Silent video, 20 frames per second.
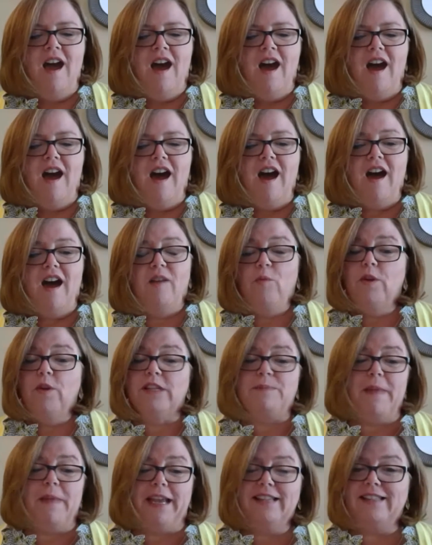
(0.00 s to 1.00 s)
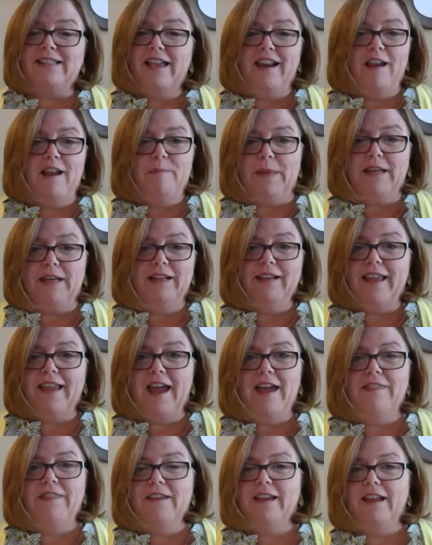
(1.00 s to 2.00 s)
Well, as Mike said, I've been in
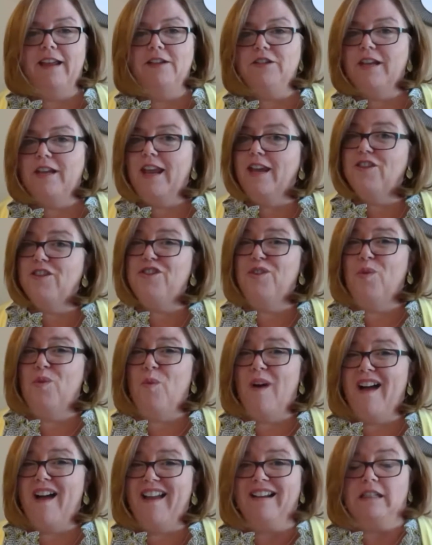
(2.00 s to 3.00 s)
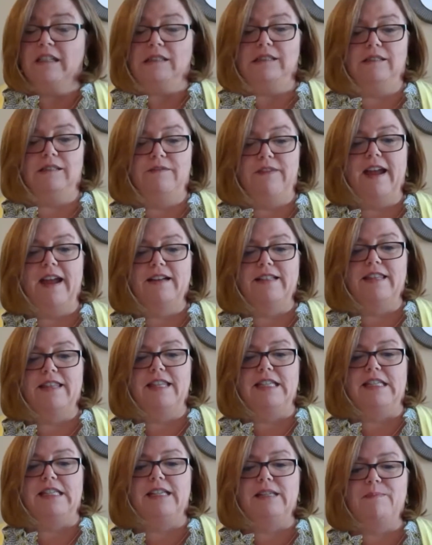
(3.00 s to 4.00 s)
Catholic education a while. In fact,
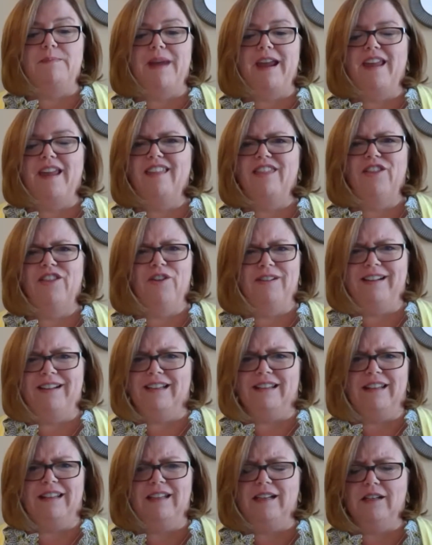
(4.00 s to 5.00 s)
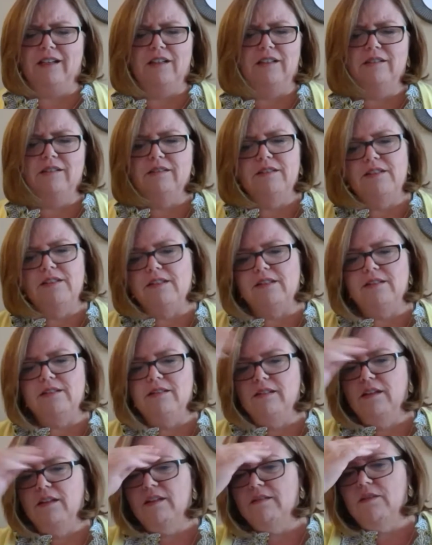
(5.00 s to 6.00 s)
this is my 30th year, which is
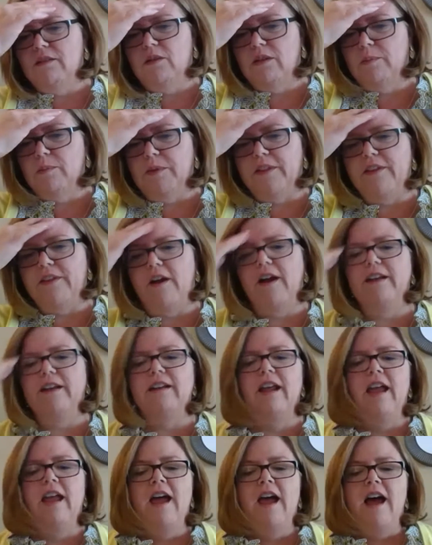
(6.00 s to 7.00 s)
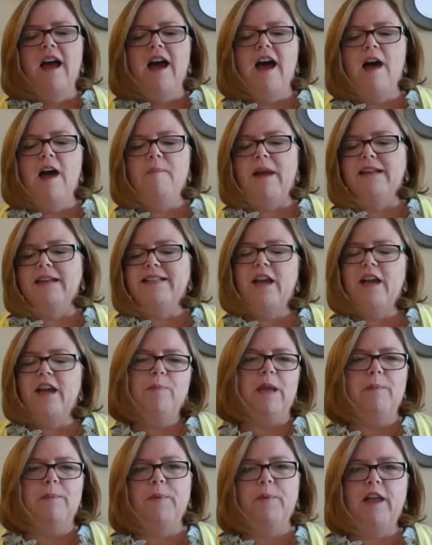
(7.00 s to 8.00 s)
a horrible thought. I tell
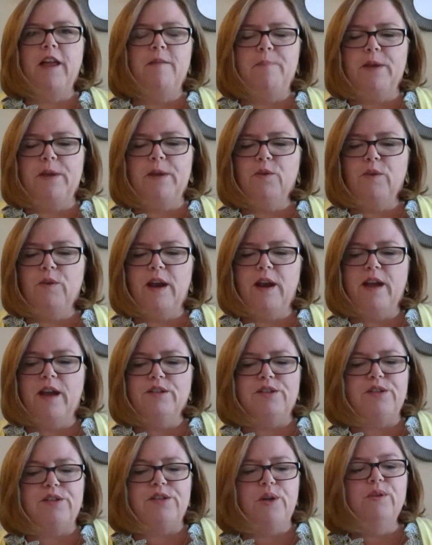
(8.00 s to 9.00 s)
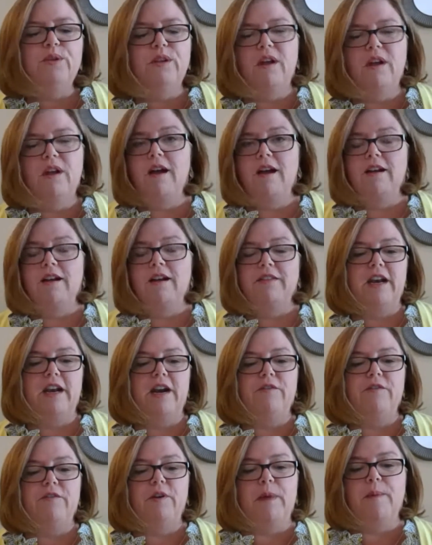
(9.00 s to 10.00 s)
people I've been around so long that I
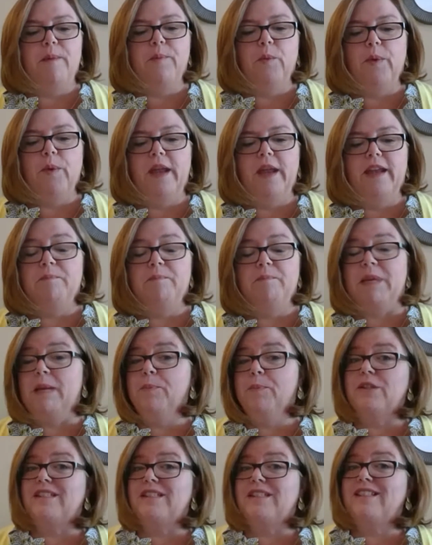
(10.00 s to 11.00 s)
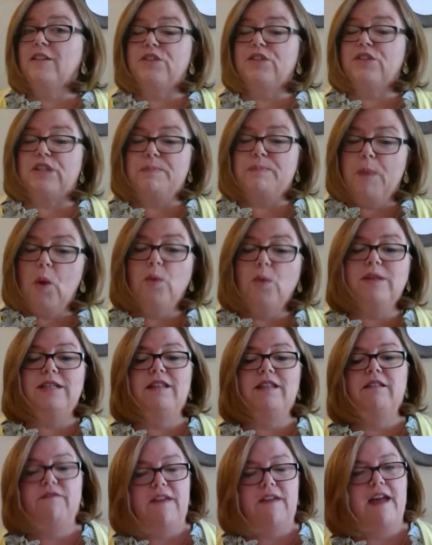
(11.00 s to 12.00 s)
remember when people still smoked
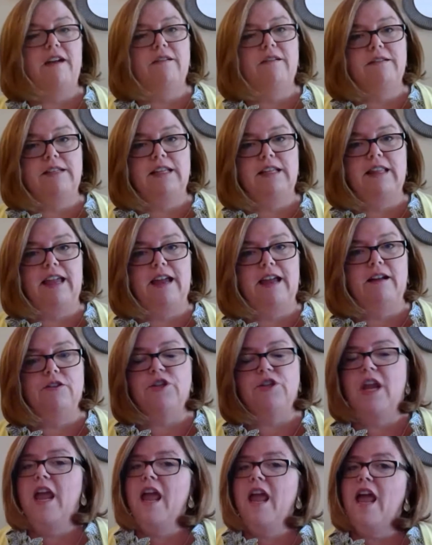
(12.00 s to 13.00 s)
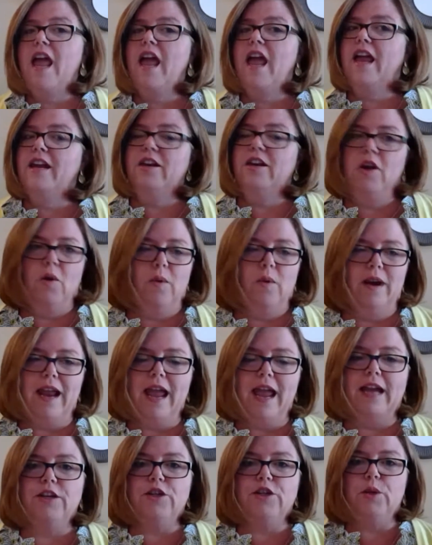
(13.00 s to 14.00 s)
in the faculty lounge and no one
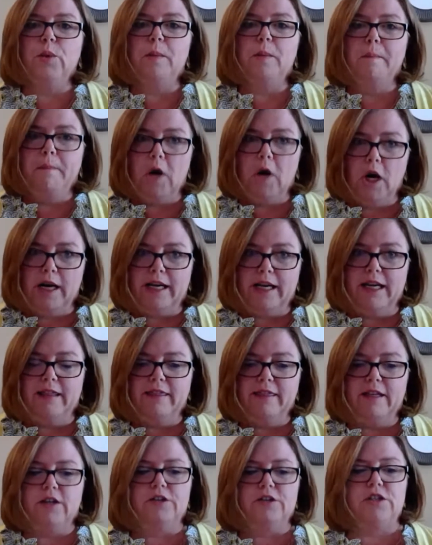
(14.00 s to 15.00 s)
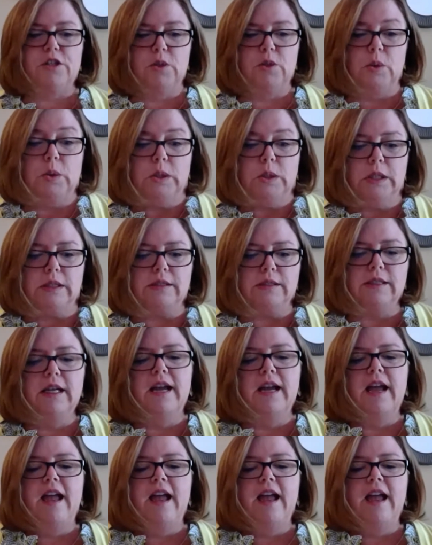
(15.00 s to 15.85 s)
had to market their school.